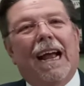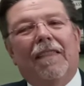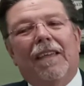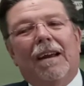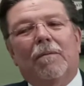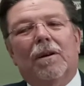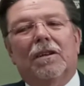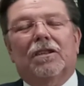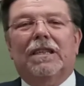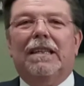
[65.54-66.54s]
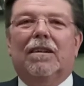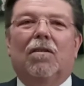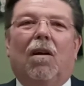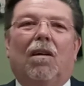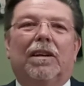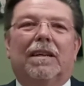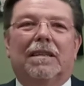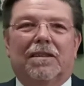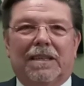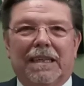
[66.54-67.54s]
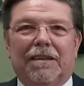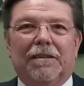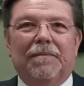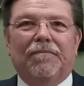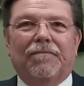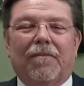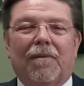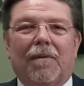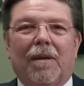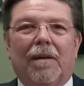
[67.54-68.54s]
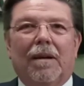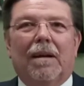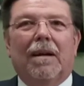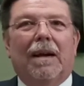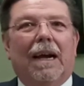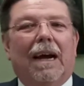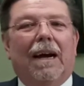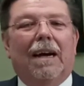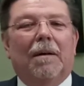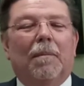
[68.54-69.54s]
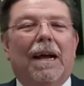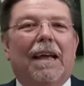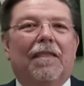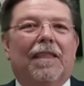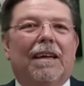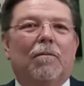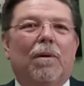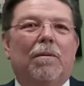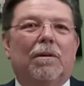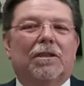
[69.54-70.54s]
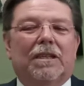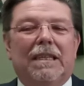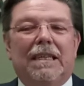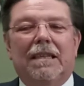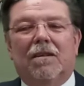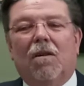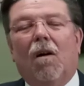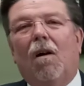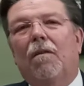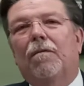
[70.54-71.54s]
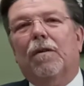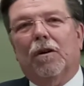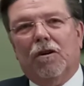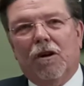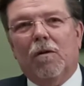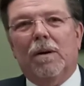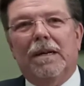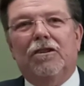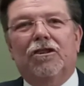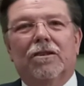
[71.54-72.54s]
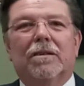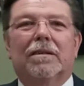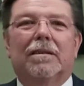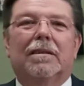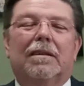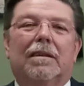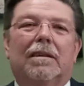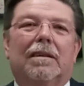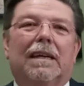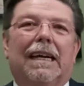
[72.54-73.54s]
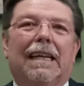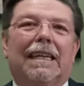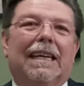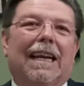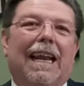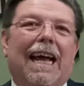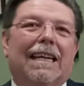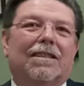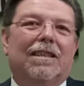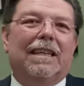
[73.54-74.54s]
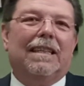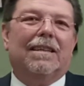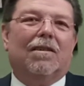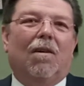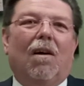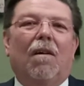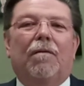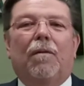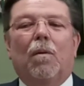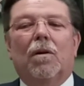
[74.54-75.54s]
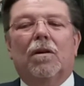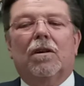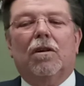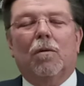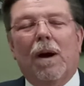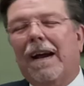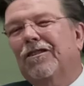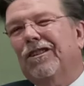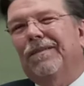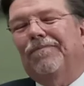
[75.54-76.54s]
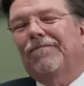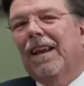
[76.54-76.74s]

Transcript: And then we're going to see the call to consider. Um, and then we will see the call for courage. And then lastly, the call for correction.